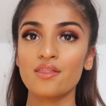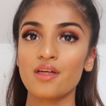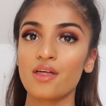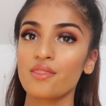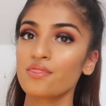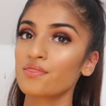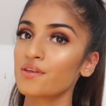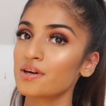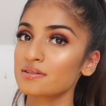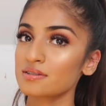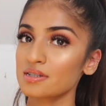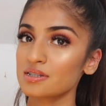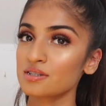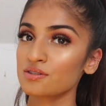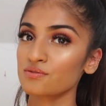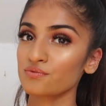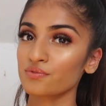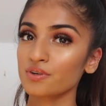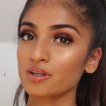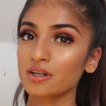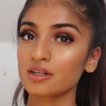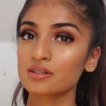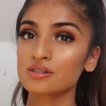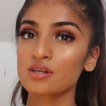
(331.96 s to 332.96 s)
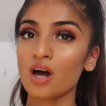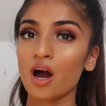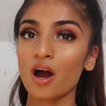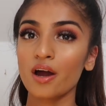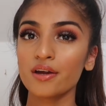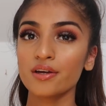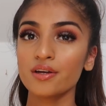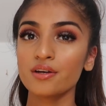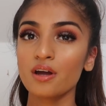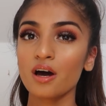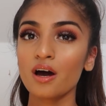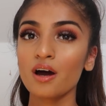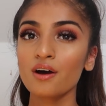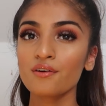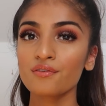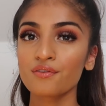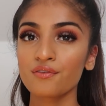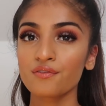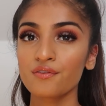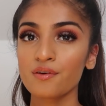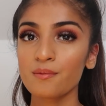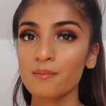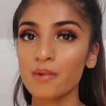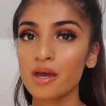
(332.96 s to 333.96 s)
and then this isn't really tight
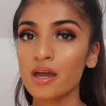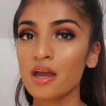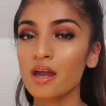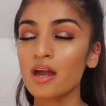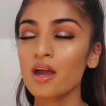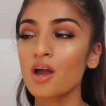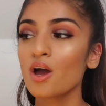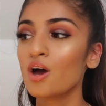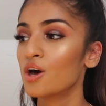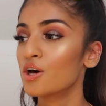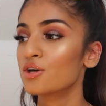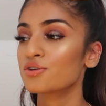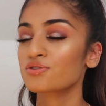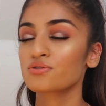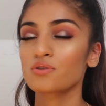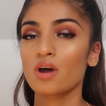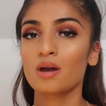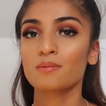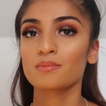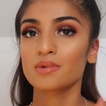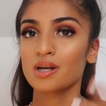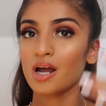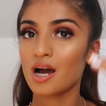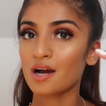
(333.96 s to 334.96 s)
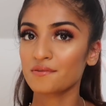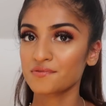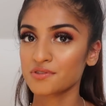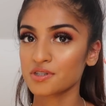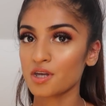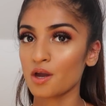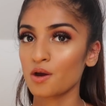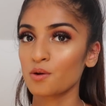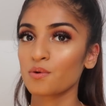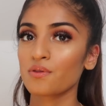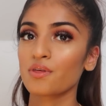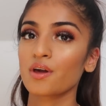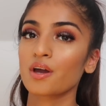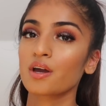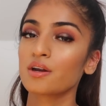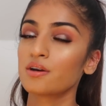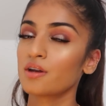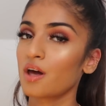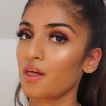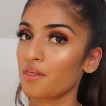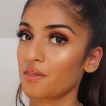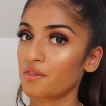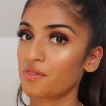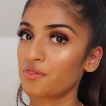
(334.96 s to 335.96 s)
enough for me, so I'm gonna have to go in with like
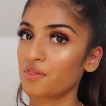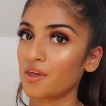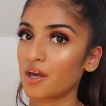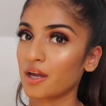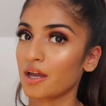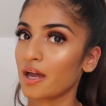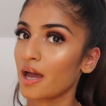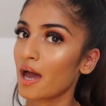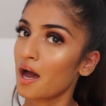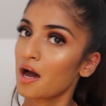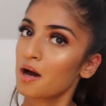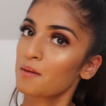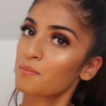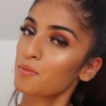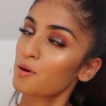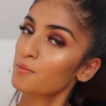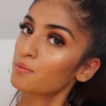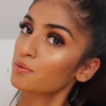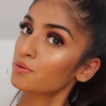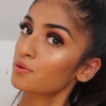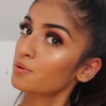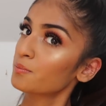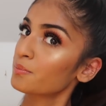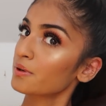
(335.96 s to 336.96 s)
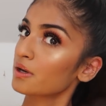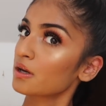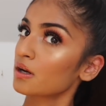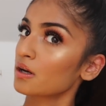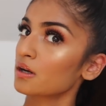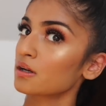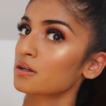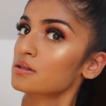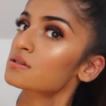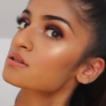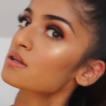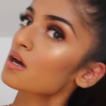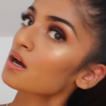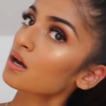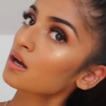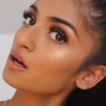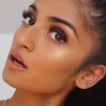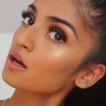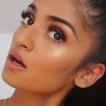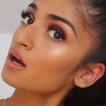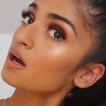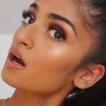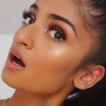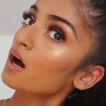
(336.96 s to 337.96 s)
another thick hair bubble because
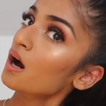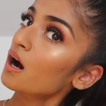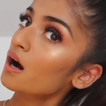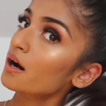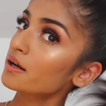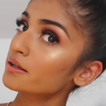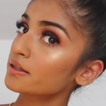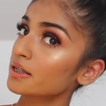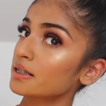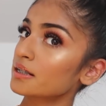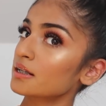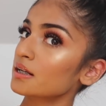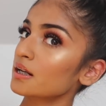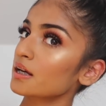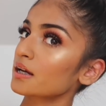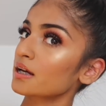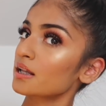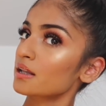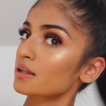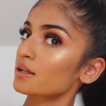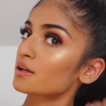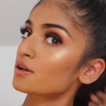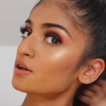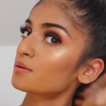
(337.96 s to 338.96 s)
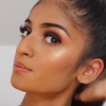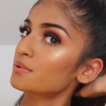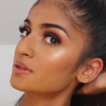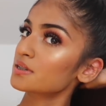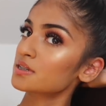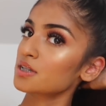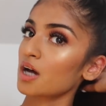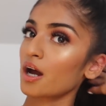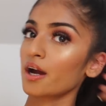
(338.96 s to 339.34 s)
I need it like a little bit